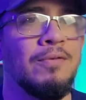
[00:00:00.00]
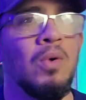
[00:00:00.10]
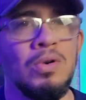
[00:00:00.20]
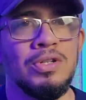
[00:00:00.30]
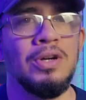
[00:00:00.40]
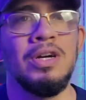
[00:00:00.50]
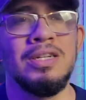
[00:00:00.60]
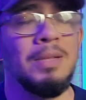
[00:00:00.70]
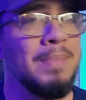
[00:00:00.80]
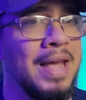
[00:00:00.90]
course,
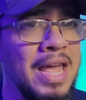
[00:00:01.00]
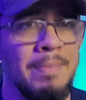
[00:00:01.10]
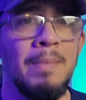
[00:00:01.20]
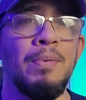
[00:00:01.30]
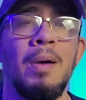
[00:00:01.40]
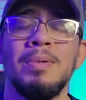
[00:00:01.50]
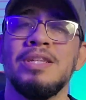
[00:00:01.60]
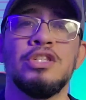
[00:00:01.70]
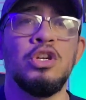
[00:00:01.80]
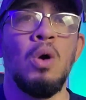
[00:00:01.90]
concocted by him and probably
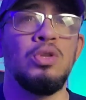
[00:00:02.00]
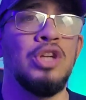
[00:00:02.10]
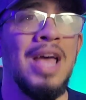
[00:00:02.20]
his coach,